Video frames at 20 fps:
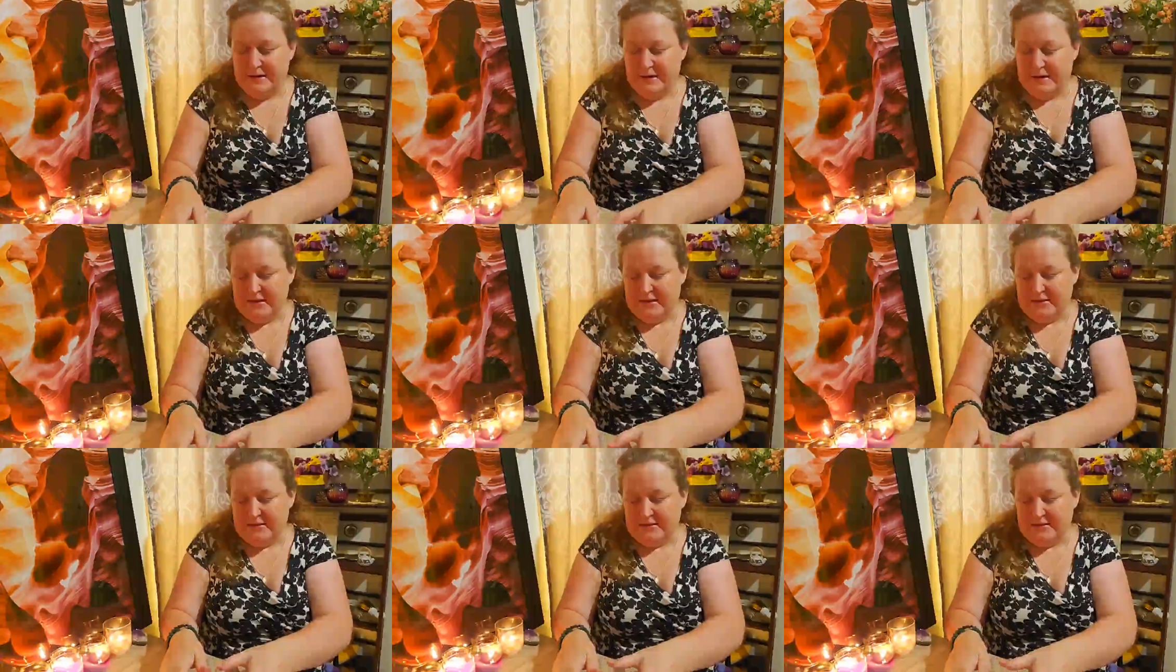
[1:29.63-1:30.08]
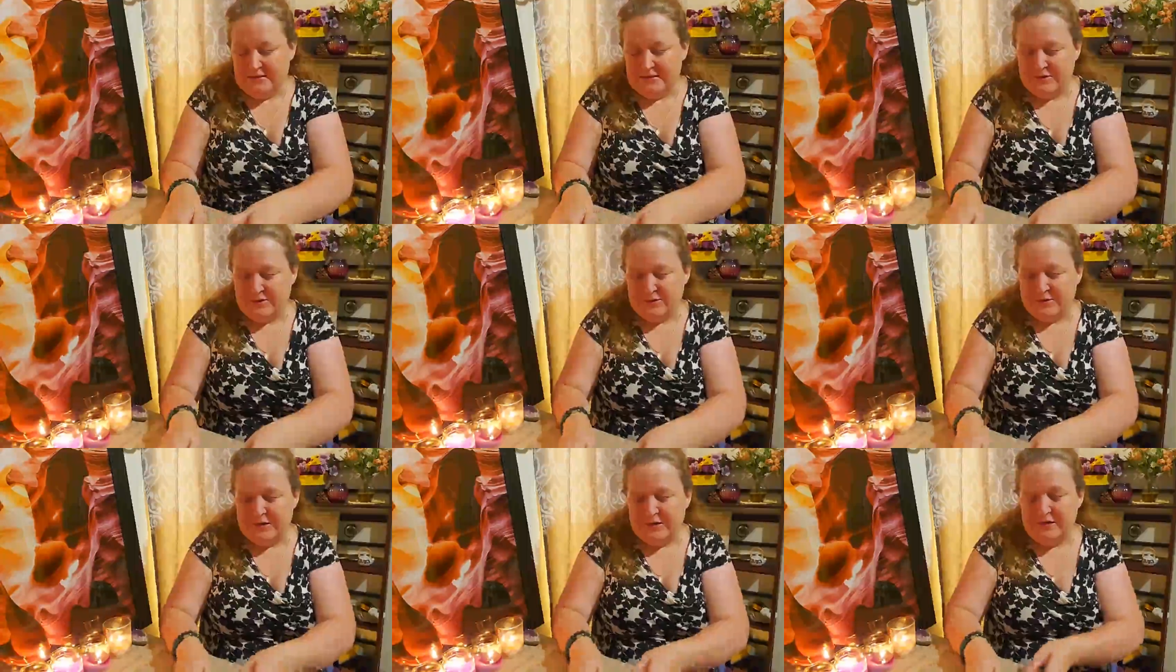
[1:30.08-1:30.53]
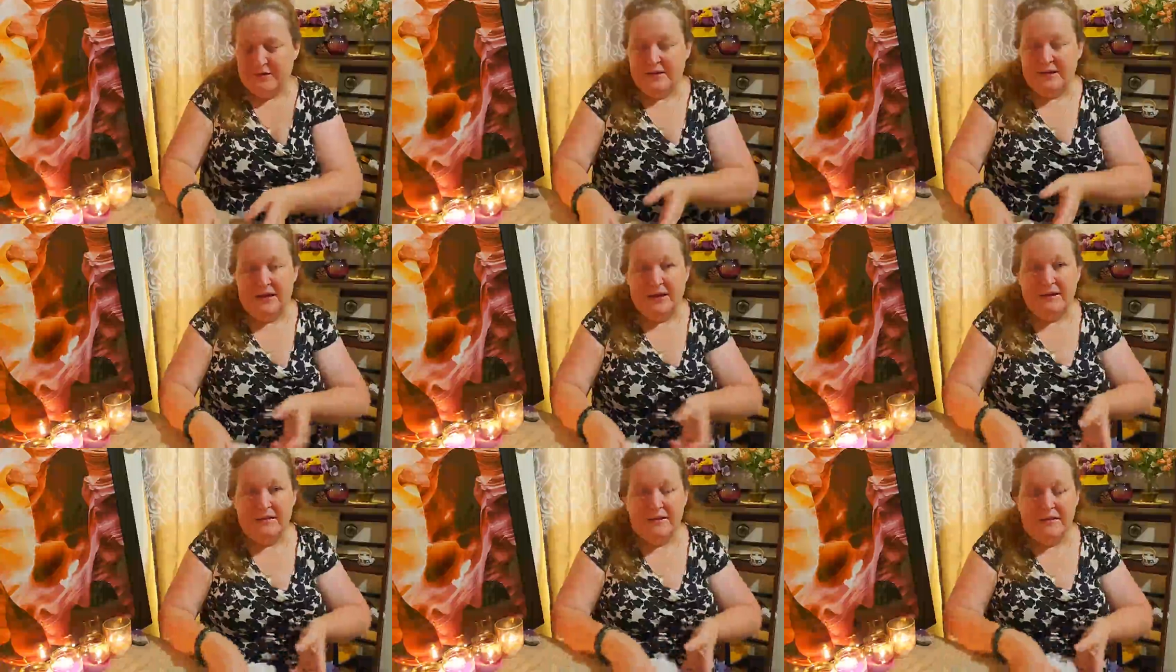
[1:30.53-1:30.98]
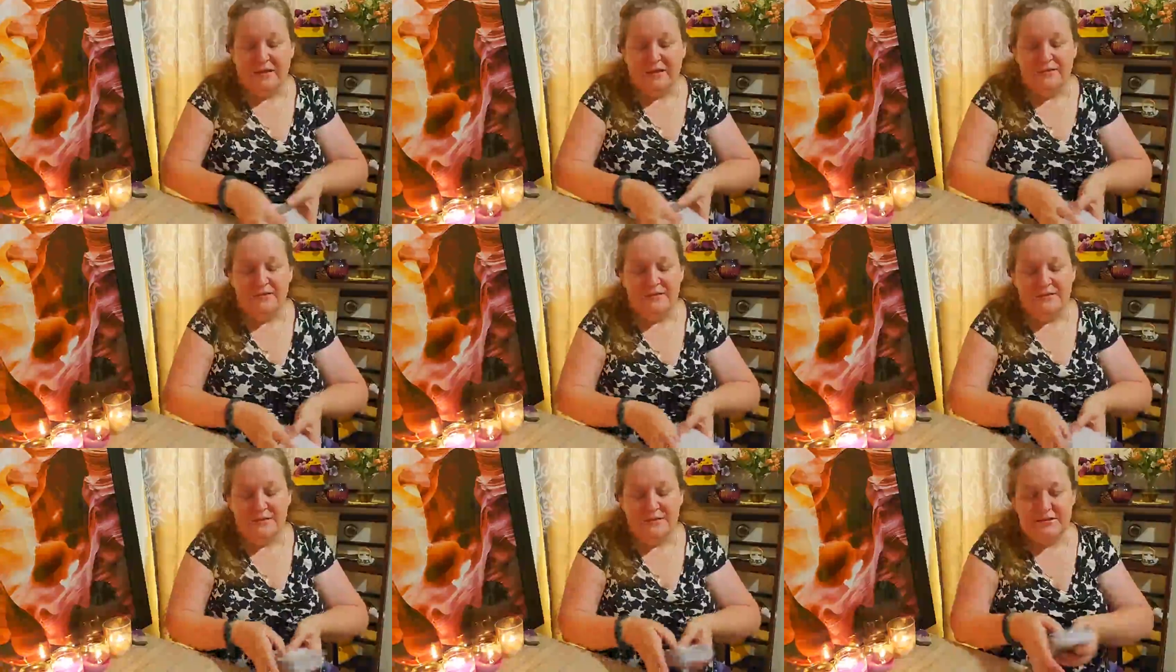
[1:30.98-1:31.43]
And so I
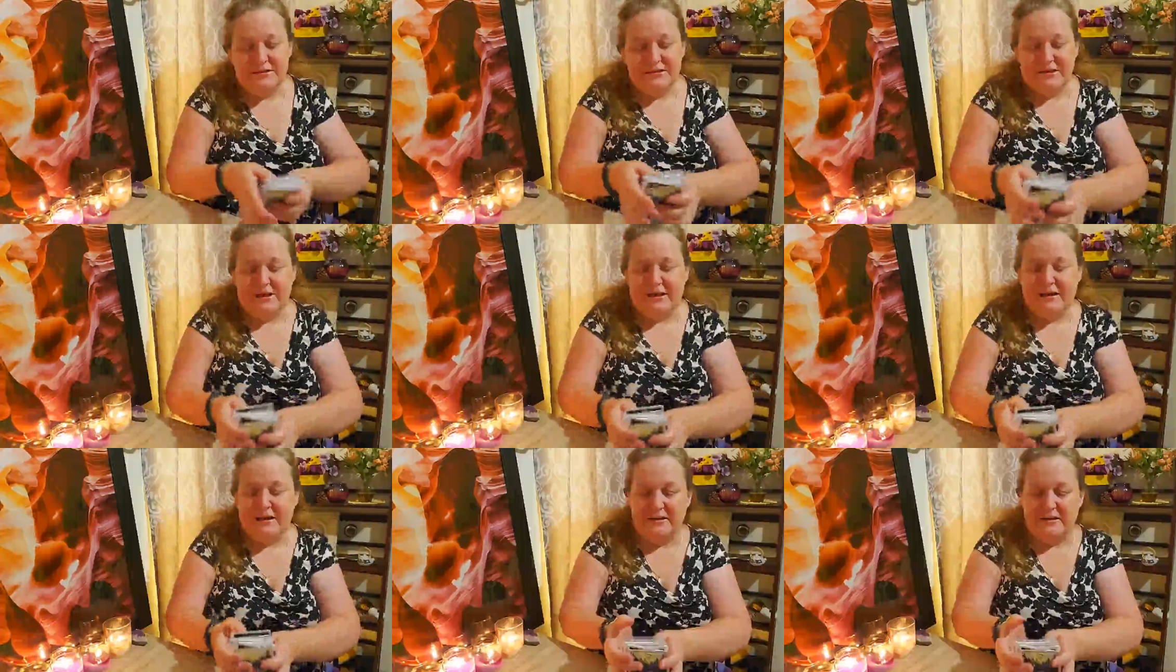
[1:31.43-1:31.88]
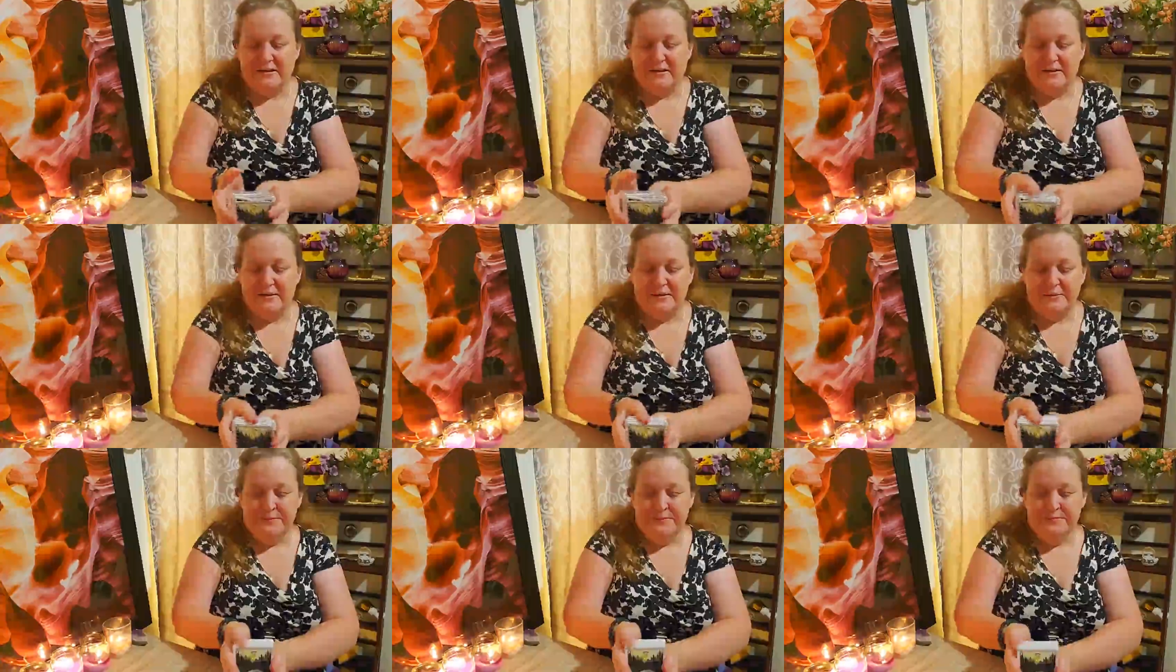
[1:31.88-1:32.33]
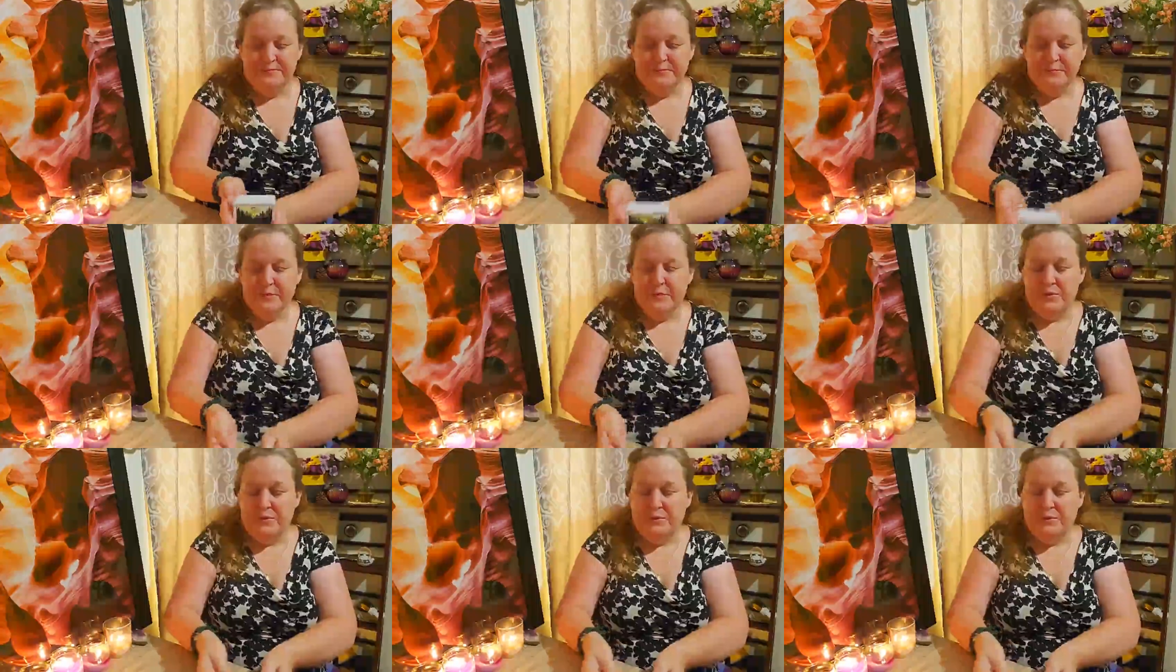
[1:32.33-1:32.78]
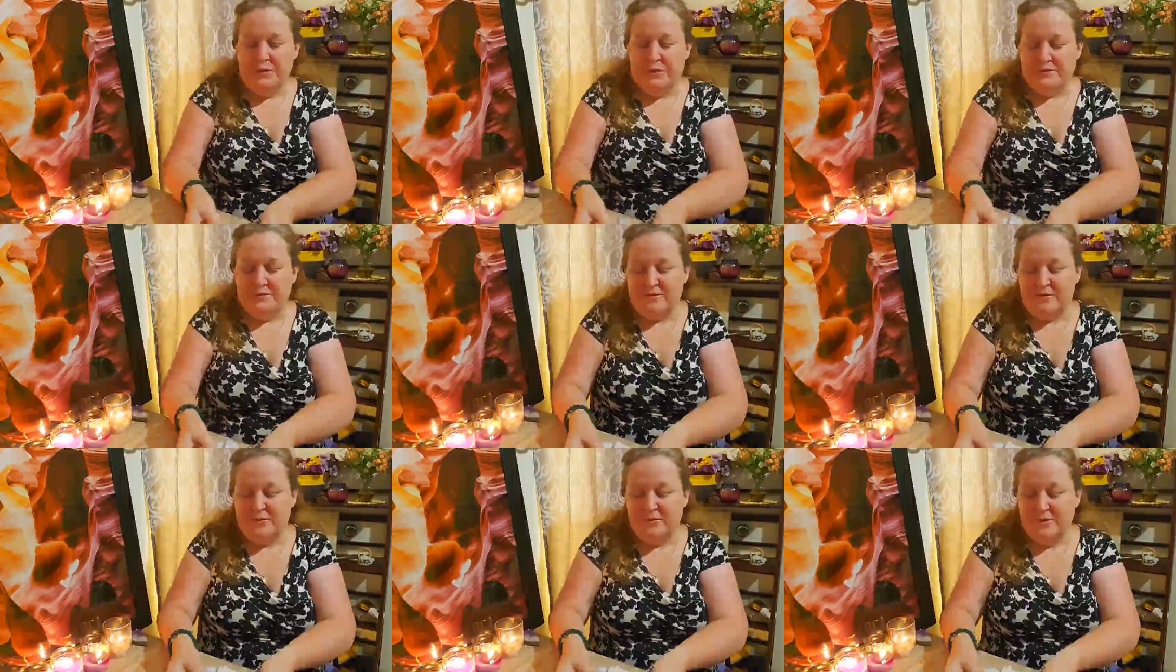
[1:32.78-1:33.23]
love this deck
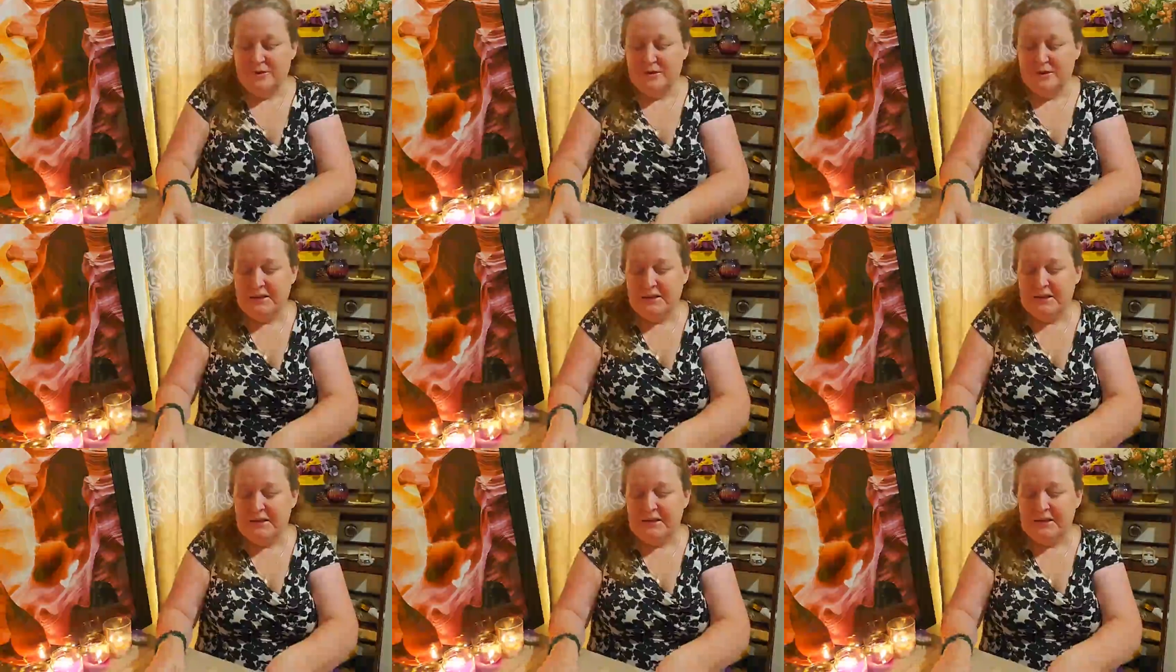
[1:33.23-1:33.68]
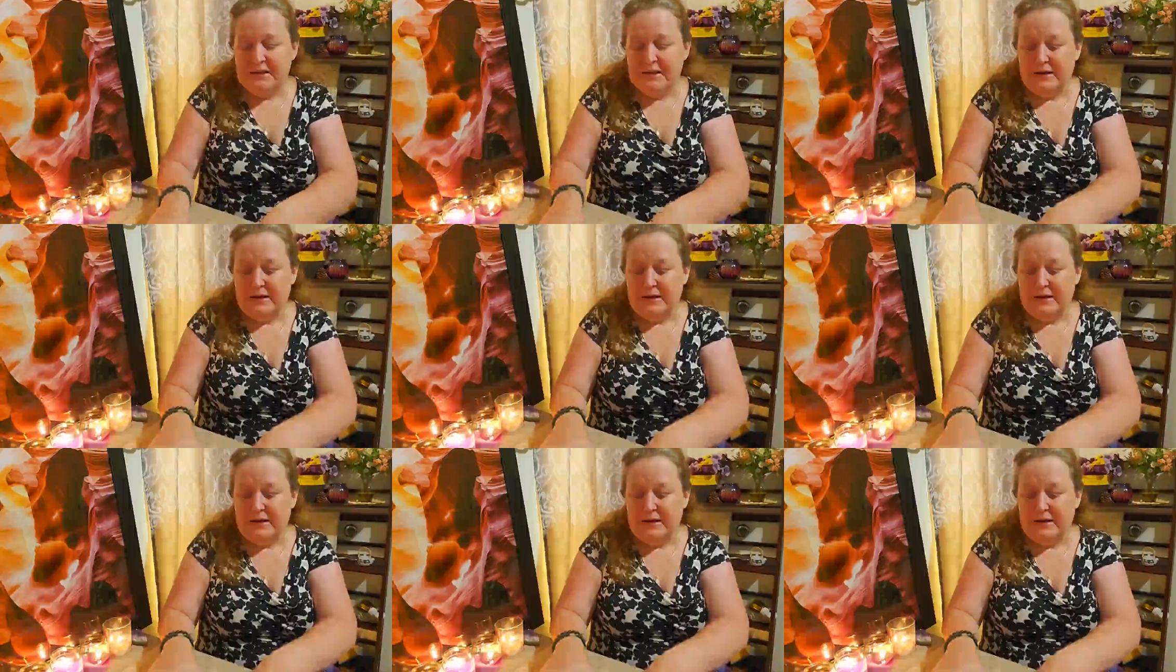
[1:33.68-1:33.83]
because it really